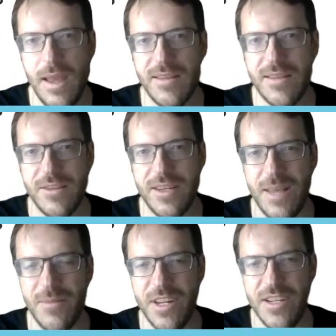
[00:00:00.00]
And so
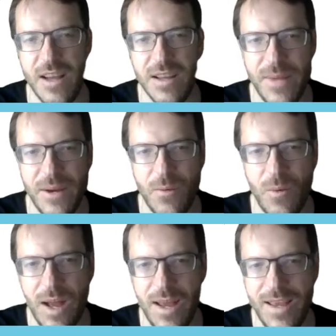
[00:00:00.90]
today I'm going to talk about
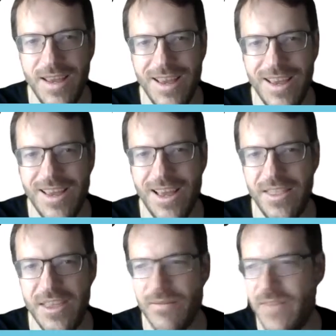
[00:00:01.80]
why
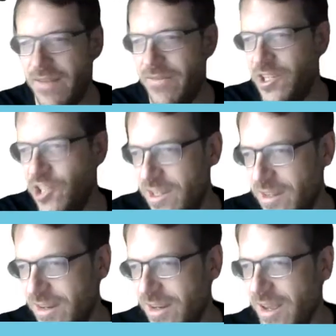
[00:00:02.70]
I think fan
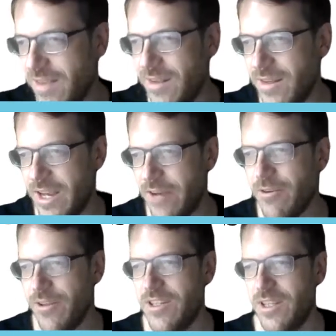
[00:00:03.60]
fiction is
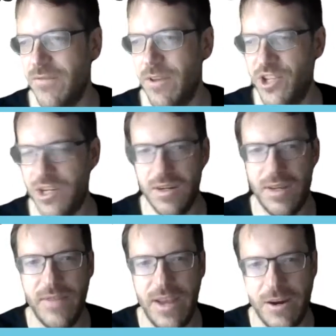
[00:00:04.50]
integral to the future
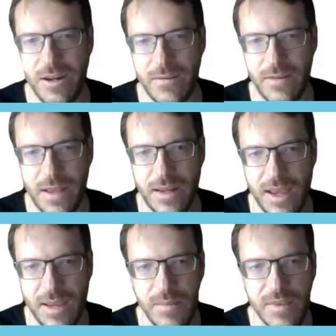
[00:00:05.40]
of narrative and
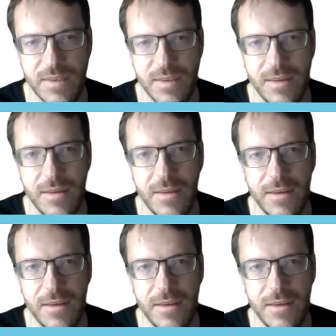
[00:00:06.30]
games.